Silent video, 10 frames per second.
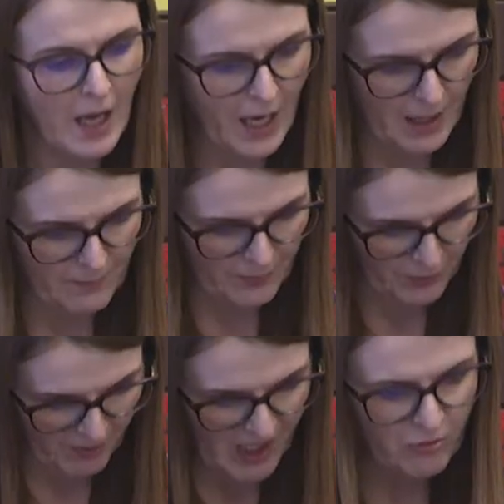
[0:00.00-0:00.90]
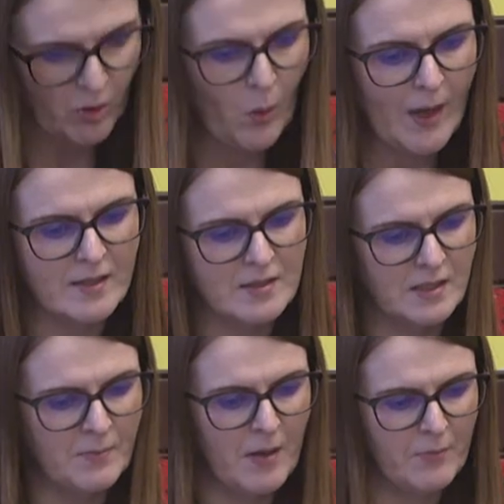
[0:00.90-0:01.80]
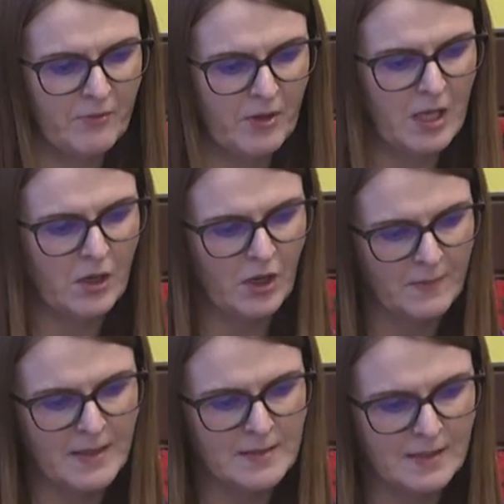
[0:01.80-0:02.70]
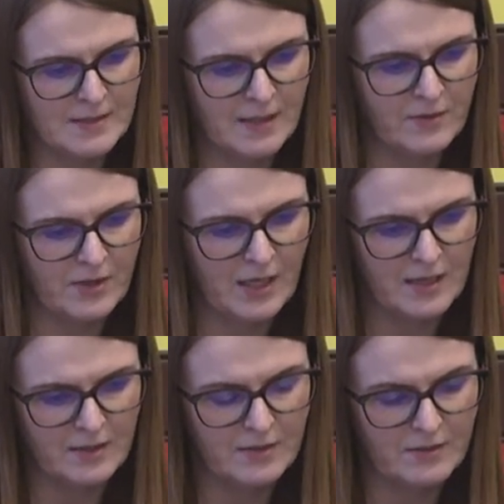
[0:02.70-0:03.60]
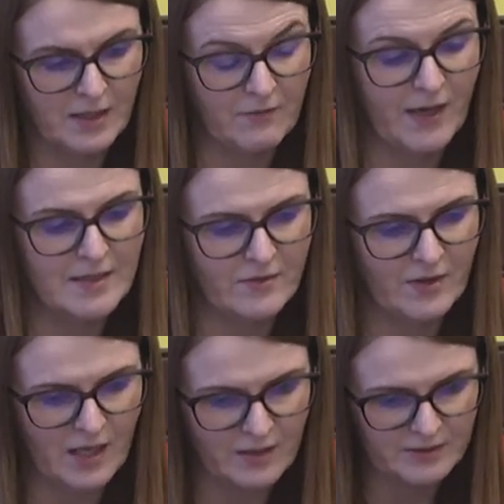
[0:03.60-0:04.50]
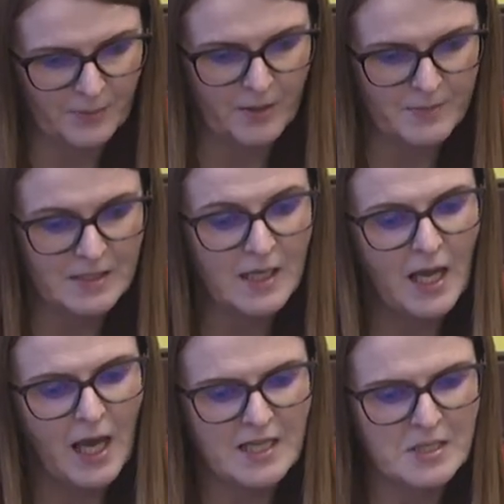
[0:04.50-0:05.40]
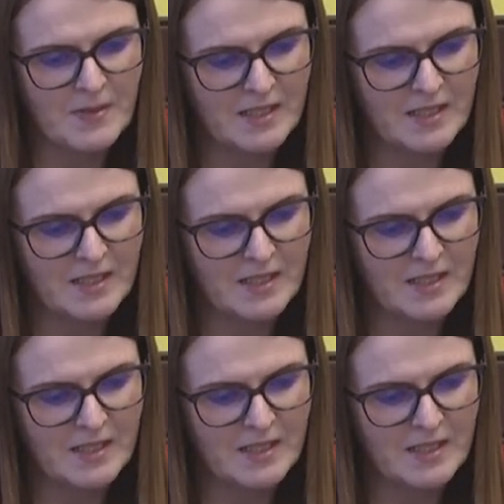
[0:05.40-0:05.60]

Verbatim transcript: Um, three requires the Department for the Economy to consider the, health, the advice of the Health Department and to be